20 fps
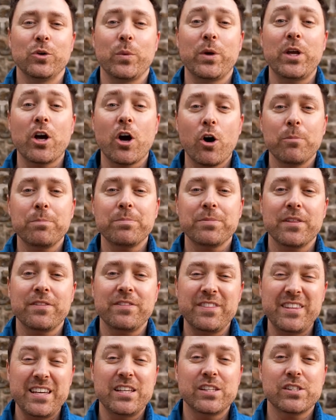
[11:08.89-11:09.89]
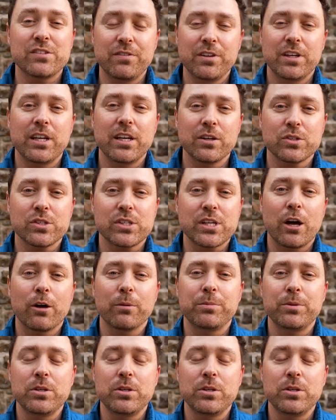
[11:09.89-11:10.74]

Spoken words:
We hope that these videos help